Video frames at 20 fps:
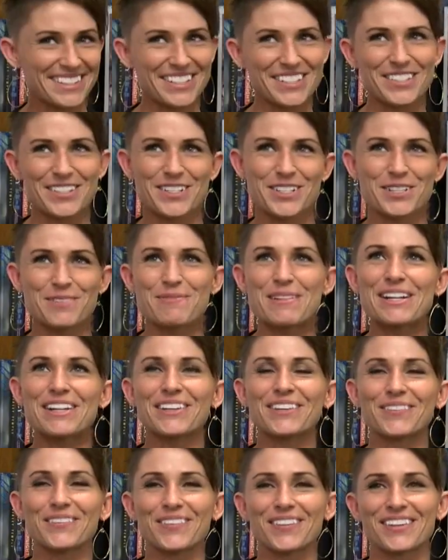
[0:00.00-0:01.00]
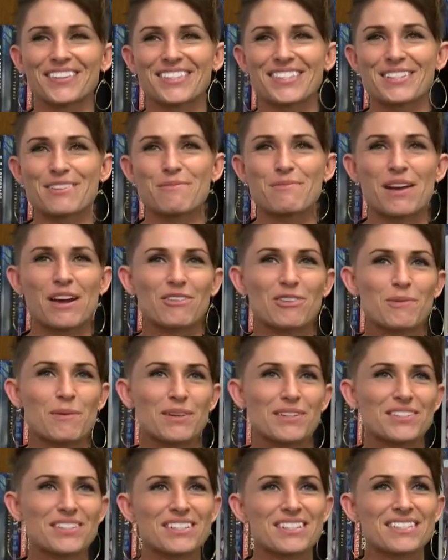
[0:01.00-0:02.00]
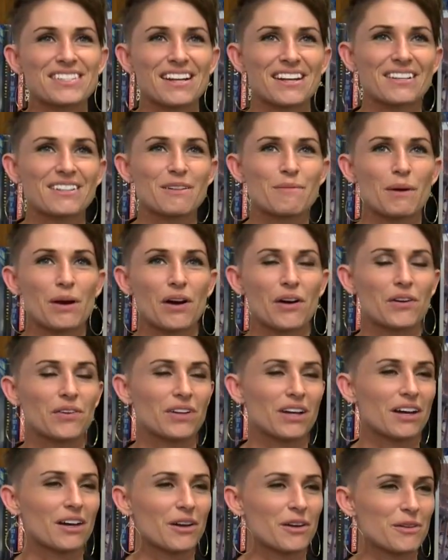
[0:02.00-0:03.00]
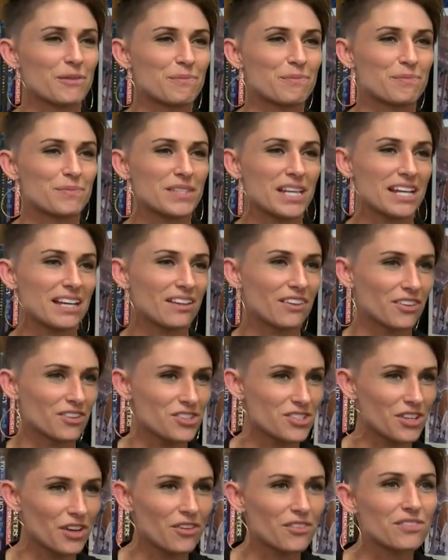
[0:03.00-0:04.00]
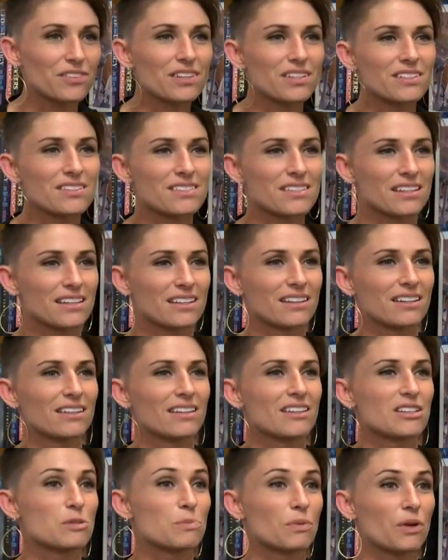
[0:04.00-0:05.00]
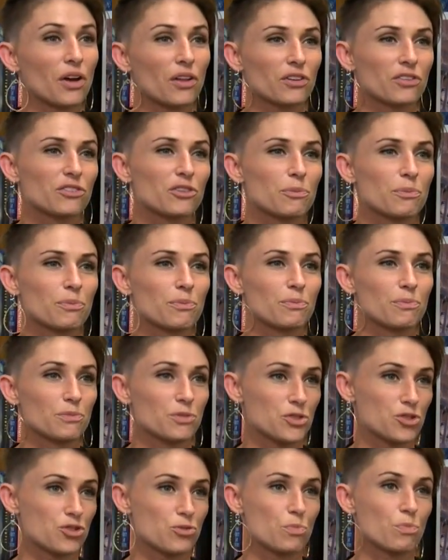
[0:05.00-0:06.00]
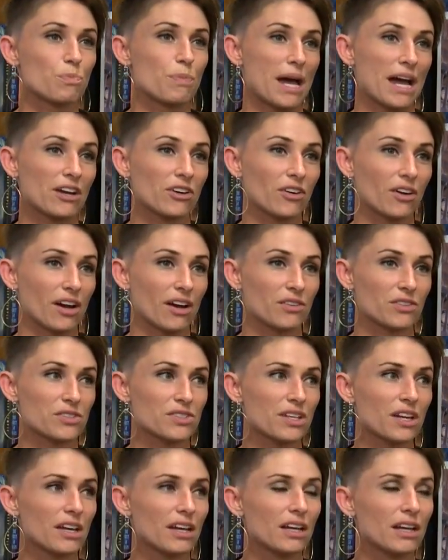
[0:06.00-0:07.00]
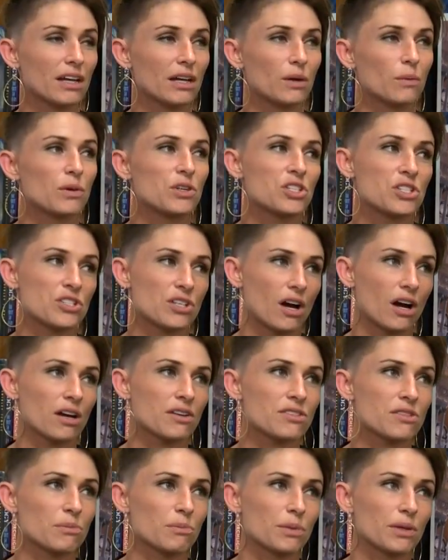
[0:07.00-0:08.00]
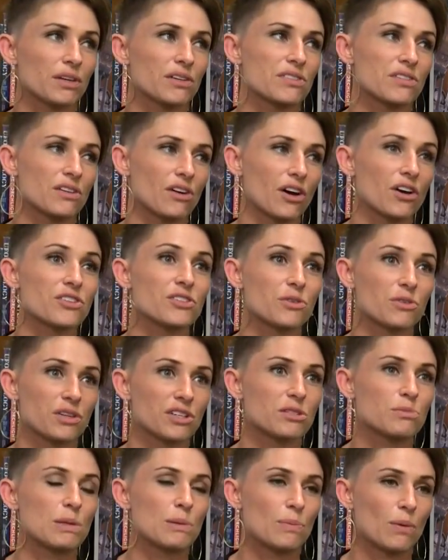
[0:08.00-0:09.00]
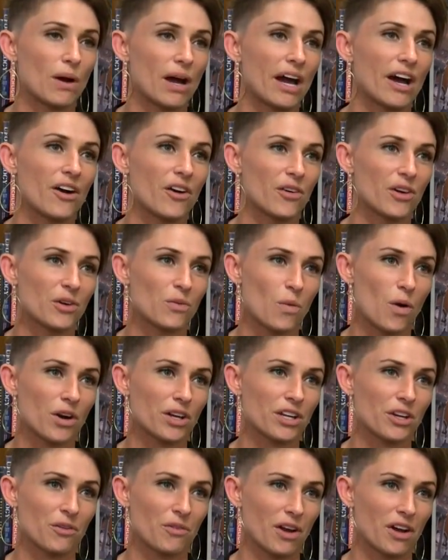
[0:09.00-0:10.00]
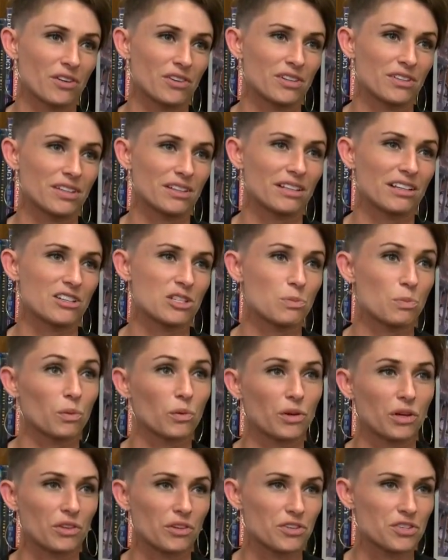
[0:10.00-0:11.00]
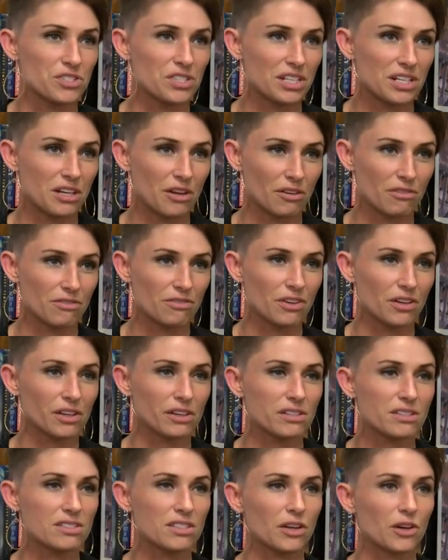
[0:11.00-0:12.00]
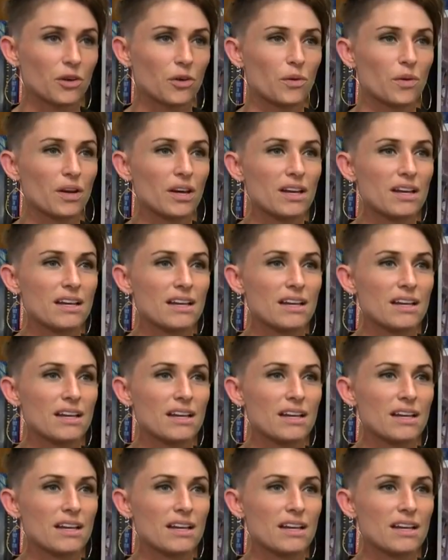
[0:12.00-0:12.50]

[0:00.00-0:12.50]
It's a social media world, so everybody's excited about um, taking their selfies and these colorful backgrounds which is awesome because it also gets people out and walking around and exploring their city on foot. So